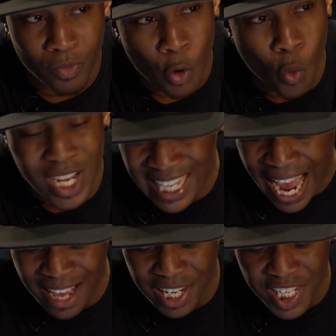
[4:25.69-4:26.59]
What
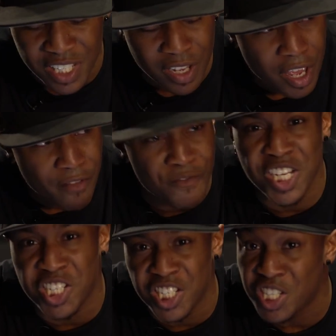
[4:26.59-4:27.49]
talents,
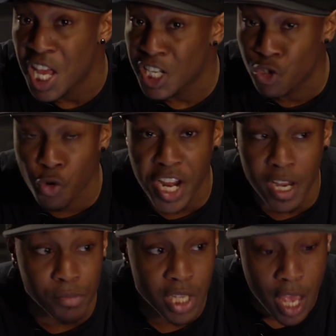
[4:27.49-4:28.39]
visions,
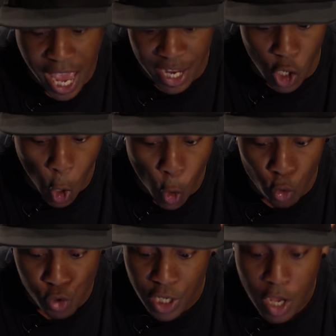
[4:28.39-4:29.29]
dreams, and
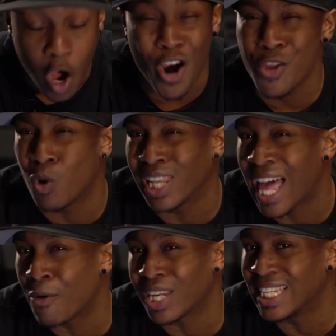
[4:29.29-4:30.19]
goals are you
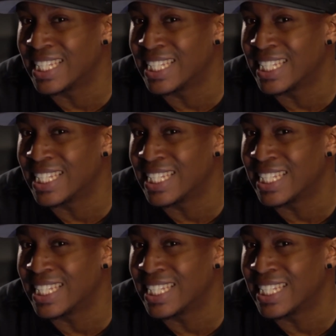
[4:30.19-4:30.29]
allowing to